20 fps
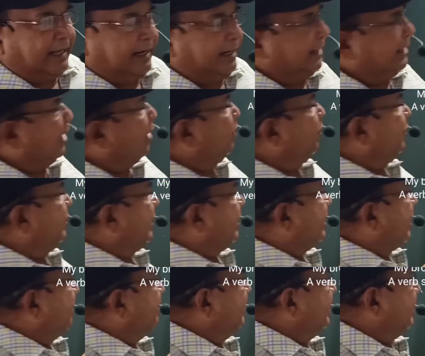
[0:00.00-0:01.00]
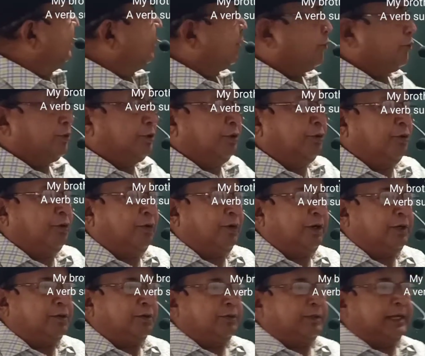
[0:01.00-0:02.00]
Now we switching
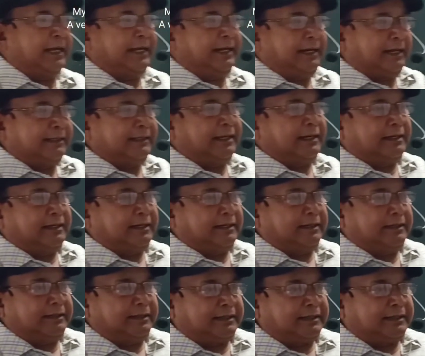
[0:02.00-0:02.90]
over to the another